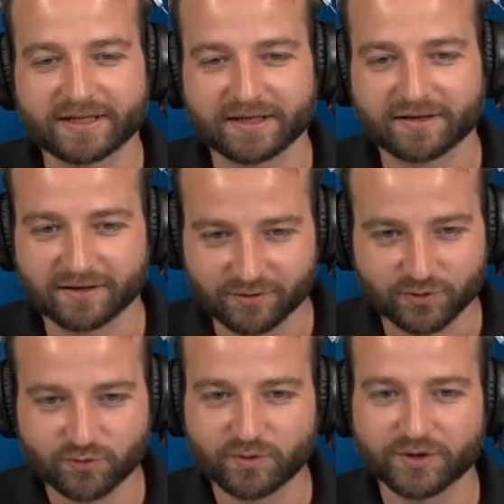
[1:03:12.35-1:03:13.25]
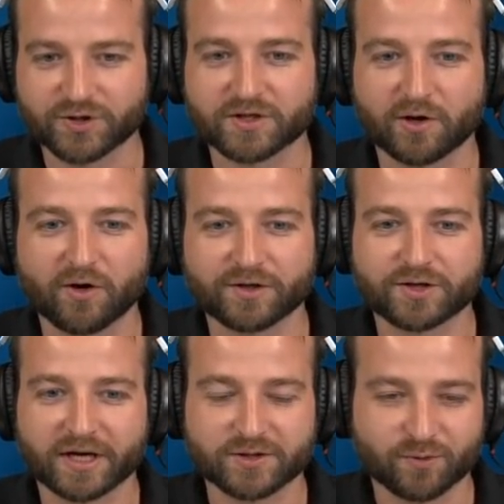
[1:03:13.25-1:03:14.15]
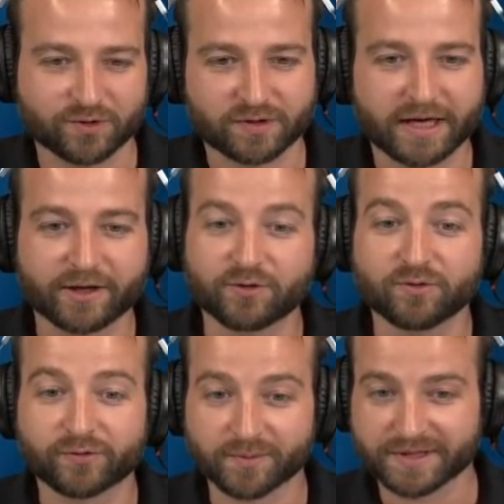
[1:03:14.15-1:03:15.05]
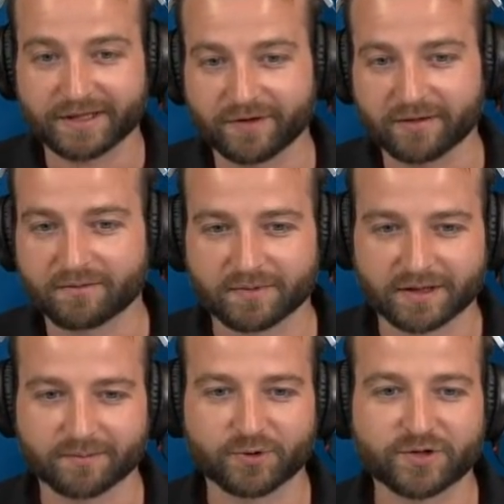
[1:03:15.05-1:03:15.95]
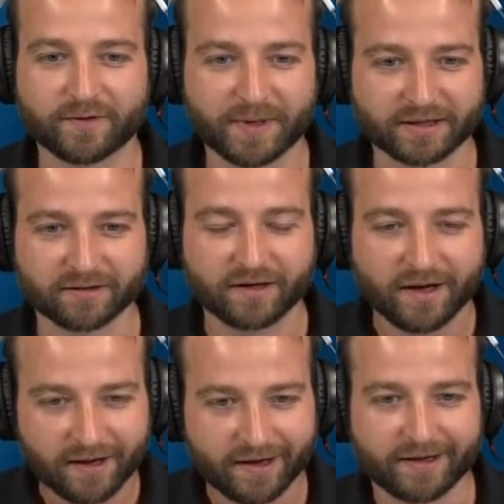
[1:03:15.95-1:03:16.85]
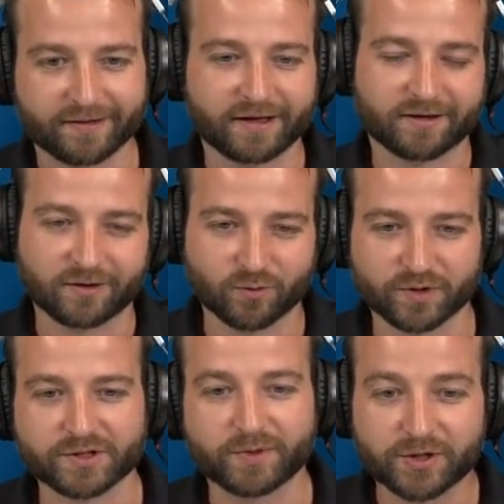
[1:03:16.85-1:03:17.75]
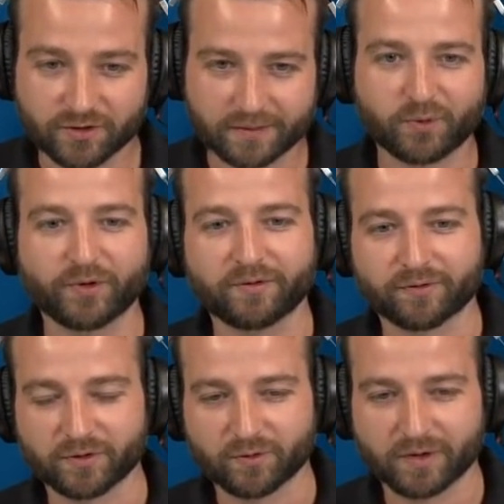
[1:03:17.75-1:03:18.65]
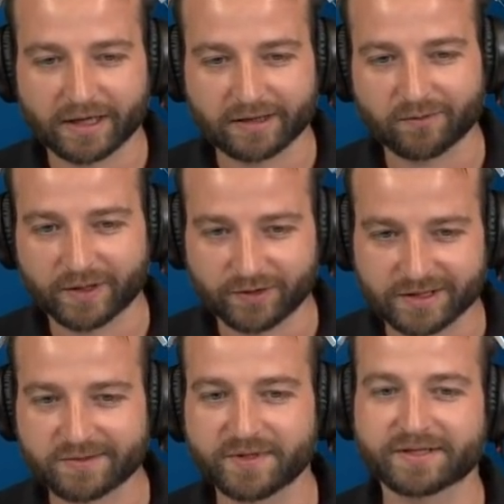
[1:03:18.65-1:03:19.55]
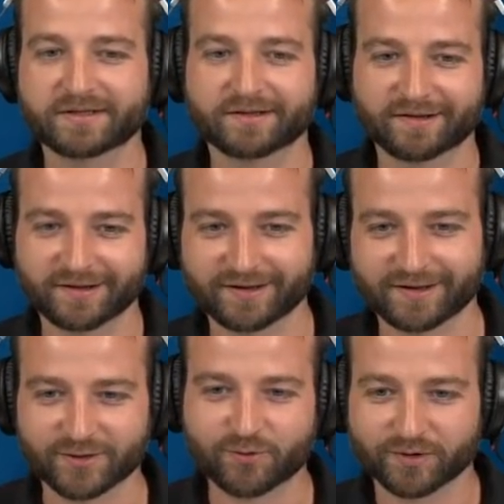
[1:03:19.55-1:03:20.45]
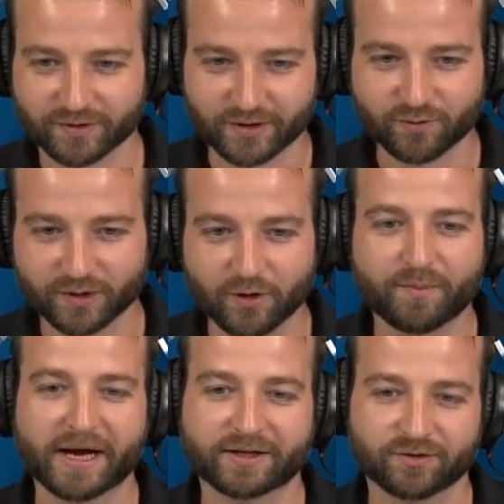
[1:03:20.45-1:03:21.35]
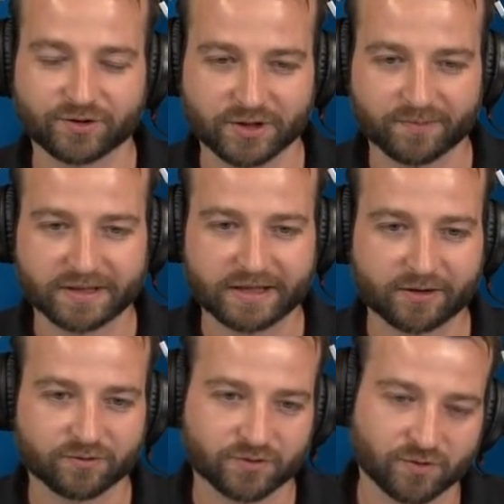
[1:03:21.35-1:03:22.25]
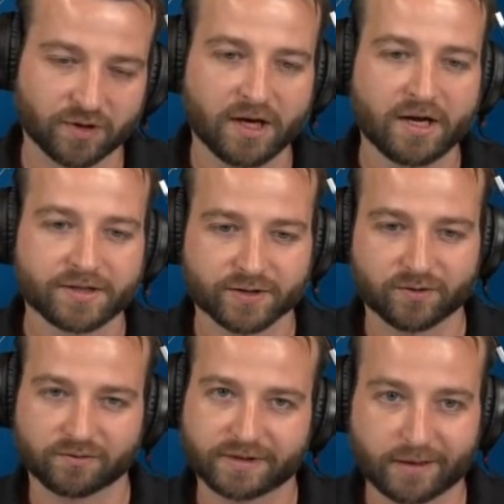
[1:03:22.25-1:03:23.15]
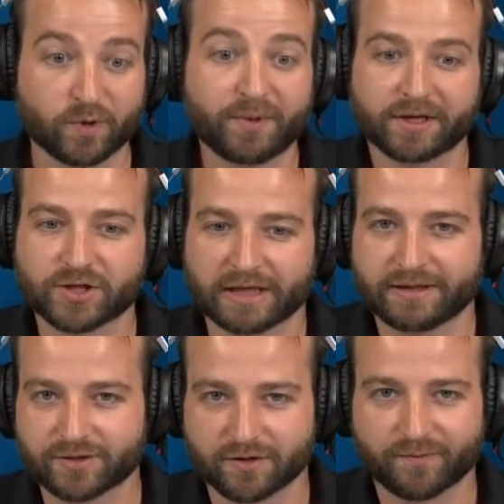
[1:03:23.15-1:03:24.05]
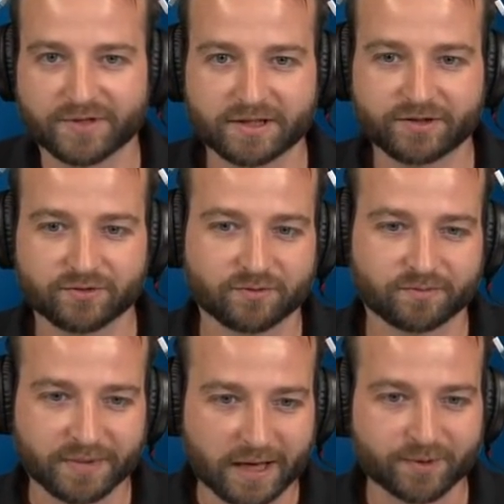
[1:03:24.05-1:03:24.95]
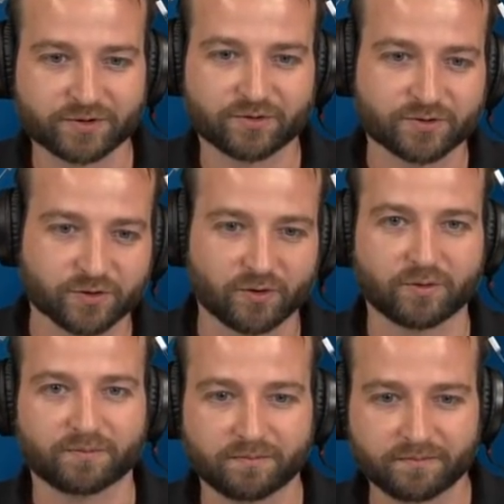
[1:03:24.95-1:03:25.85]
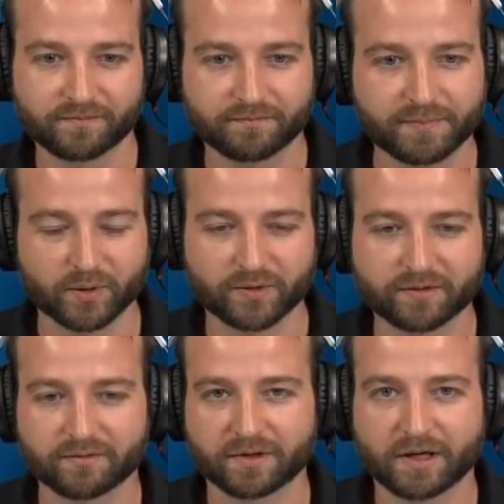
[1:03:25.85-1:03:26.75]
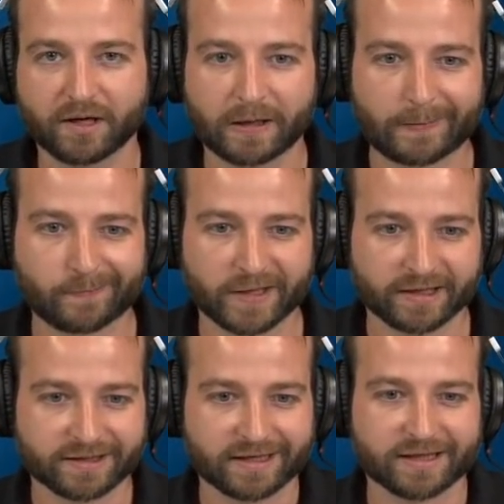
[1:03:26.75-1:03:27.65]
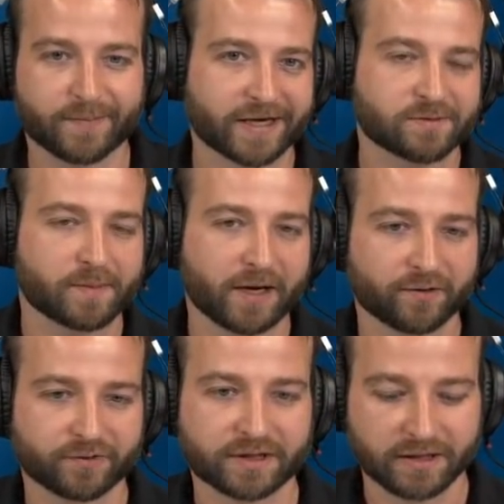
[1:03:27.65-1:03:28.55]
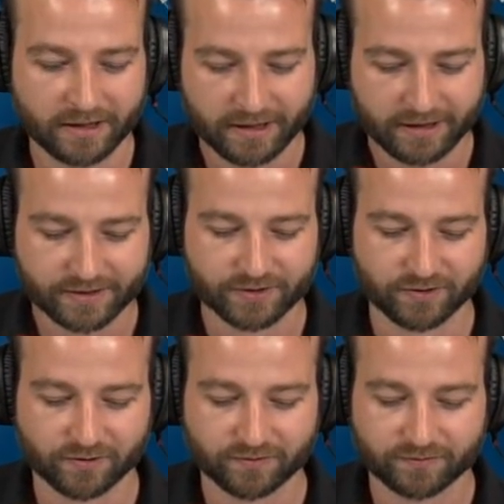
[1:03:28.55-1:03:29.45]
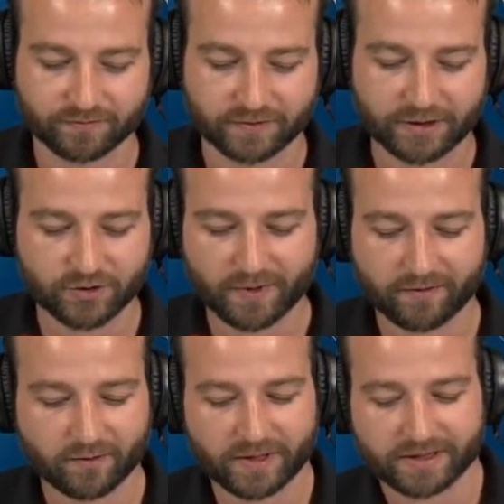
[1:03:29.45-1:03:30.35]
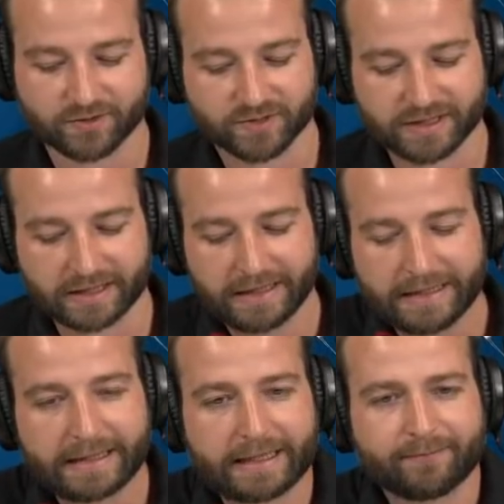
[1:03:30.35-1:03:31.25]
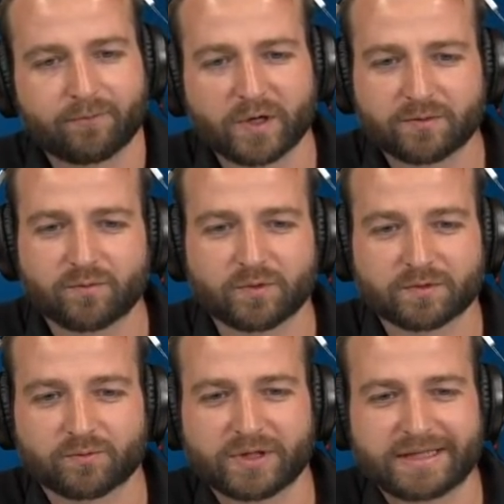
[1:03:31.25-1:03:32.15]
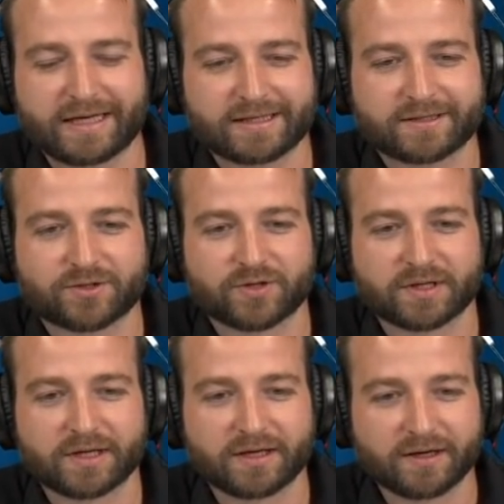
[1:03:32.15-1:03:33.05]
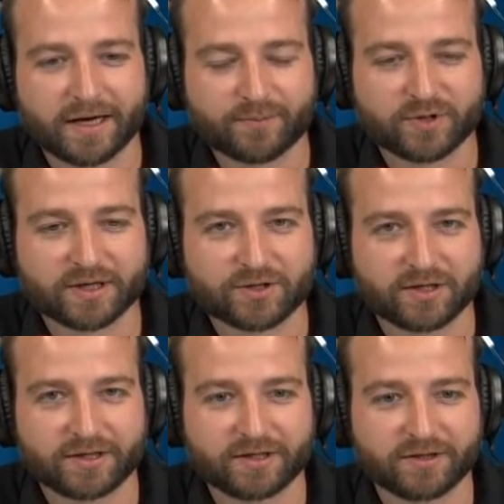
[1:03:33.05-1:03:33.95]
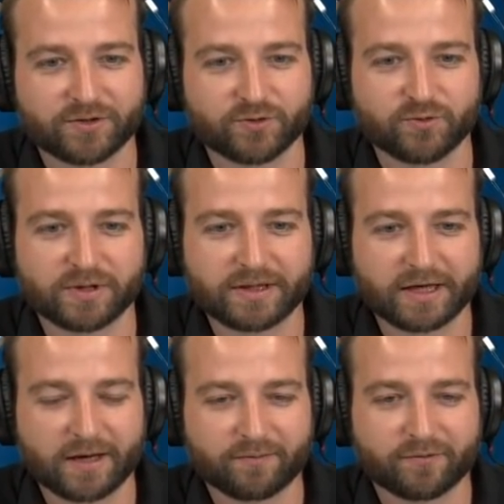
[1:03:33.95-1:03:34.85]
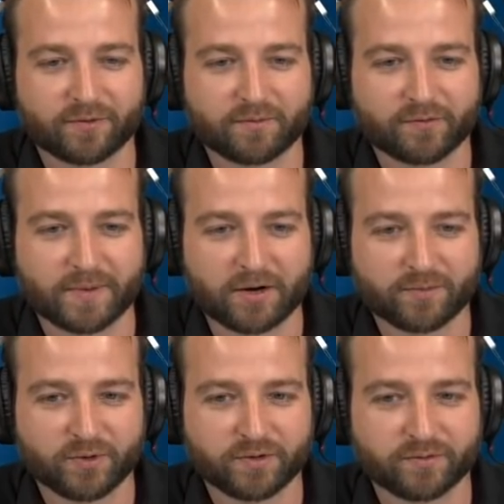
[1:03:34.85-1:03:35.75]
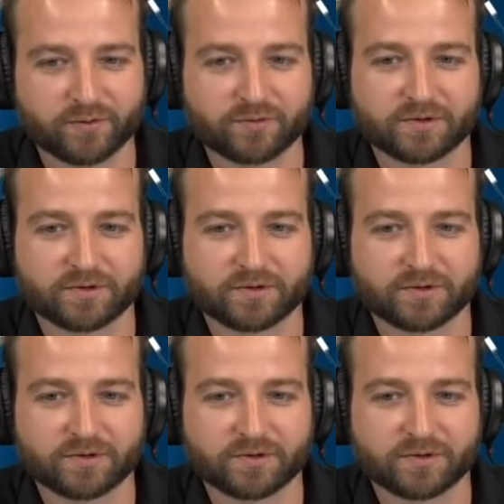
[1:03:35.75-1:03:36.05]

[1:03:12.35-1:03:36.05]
That you will just launch a squadron like you do from a CV with the push of a button, and then you will switch to that point of view. And when you dismiss the squadron, you will go back to the ship and take control. So there will be a challenge, obviously, to be able to control both and get the maximum out of it. So that should be quite interesting. What tasks should a hybrid actually do in the game from our point of view?